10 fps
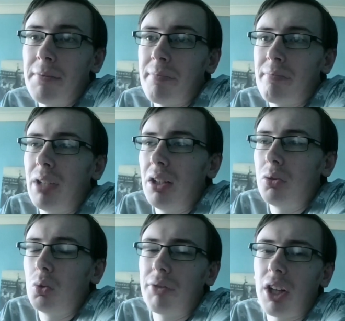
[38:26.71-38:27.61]
But
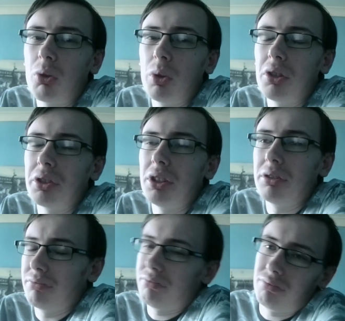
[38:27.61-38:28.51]
whether I will or not,
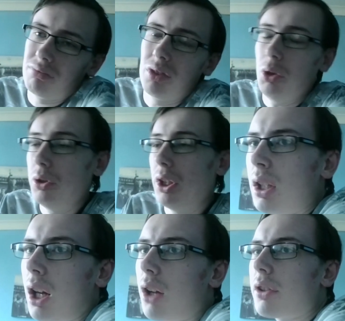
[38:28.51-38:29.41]
who knows.
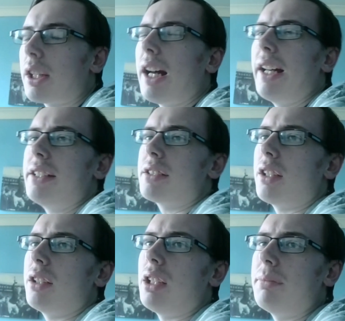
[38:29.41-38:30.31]
Okay,
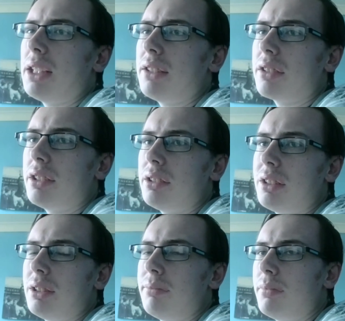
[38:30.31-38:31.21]
so I'm now going to
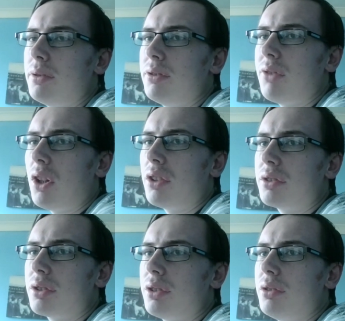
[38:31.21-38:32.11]
move
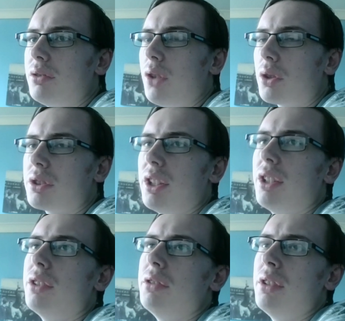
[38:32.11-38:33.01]
on to Doctor
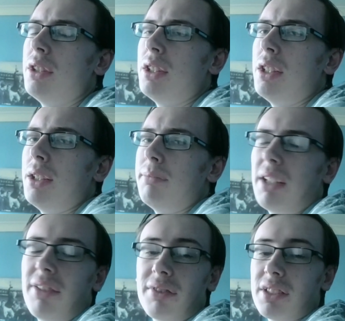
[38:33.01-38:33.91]
Who, my
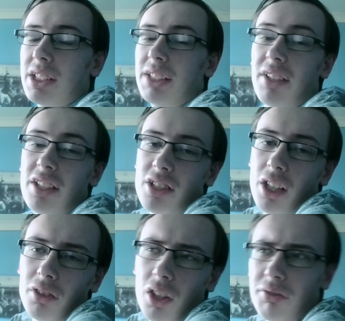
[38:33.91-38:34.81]
favourite TV
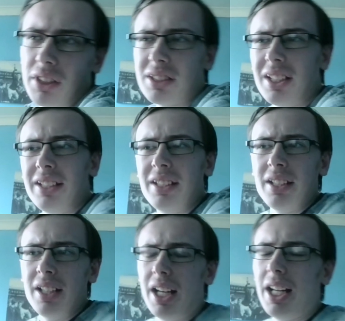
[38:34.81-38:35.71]
show, obviously.
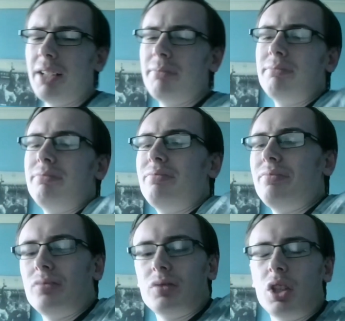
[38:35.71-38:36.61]

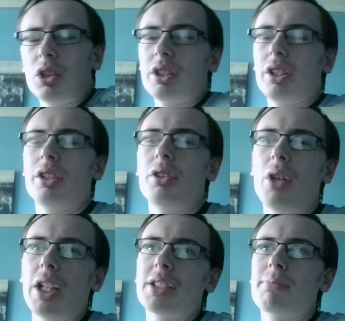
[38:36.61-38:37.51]
Doctor Who
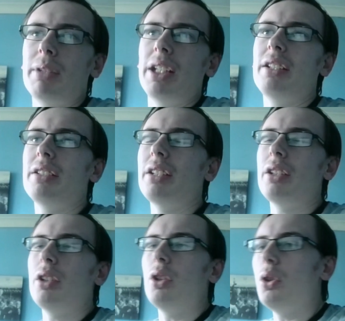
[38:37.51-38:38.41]
has been in the
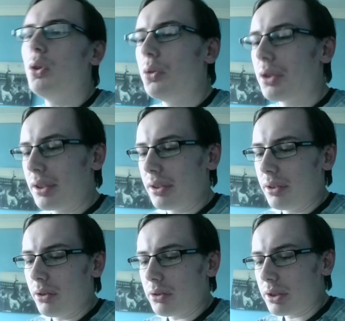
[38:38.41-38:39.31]
news,
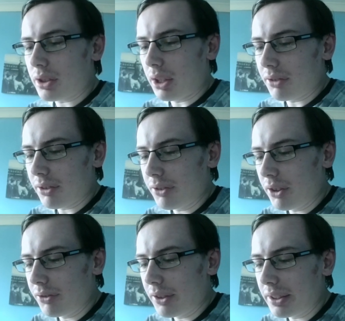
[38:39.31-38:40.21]
not just over a
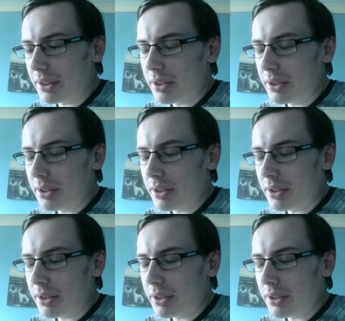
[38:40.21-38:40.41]
few things,